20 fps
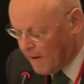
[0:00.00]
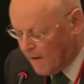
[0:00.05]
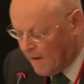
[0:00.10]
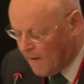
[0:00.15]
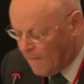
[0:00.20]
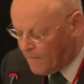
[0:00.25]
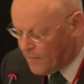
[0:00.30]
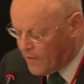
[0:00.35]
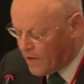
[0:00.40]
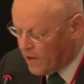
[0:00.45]

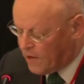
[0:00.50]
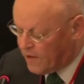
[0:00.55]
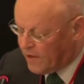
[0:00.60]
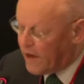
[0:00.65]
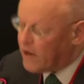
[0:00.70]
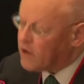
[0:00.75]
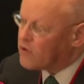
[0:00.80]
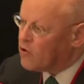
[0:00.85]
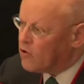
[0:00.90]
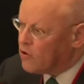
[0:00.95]
They
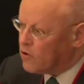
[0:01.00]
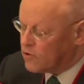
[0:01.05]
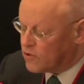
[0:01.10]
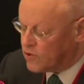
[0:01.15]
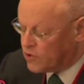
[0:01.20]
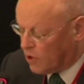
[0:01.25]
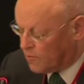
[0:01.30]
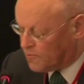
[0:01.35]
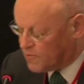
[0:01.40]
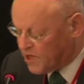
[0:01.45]
are called
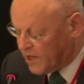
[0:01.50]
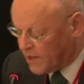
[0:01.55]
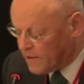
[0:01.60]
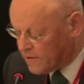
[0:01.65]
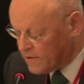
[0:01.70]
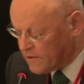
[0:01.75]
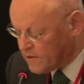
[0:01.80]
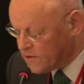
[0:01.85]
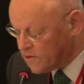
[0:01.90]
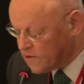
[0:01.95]
top
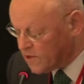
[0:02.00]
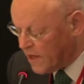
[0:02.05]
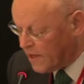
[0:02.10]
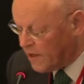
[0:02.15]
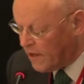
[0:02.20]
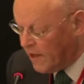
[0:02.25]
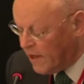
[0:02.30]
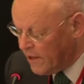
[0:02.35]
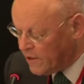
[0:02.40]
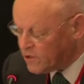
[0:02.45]
sectors, and
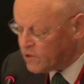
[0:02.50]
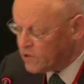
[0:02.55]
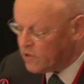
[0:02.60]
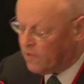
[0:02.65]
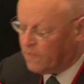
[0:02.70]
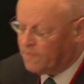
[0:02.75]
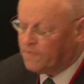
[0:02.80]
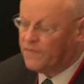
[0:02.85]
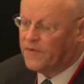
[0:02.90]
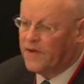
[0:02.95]
each
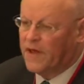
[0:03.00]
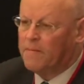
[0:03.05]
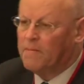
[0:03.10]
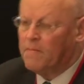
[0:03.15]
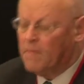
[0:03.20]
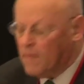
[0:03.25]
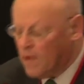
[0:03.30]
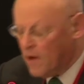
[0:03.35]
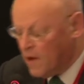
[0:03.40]
of them